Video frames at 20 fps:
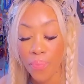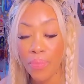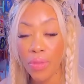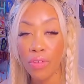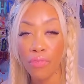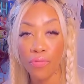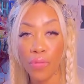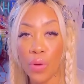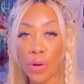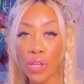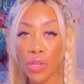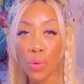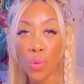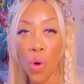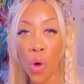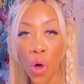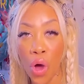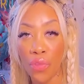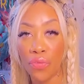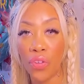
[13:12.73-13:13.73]
before you
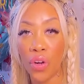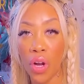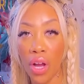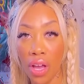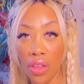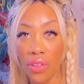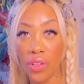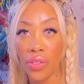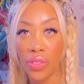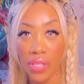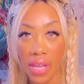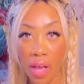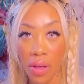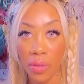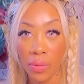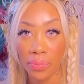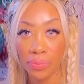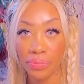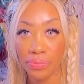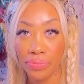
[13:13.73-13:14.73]
offer others help.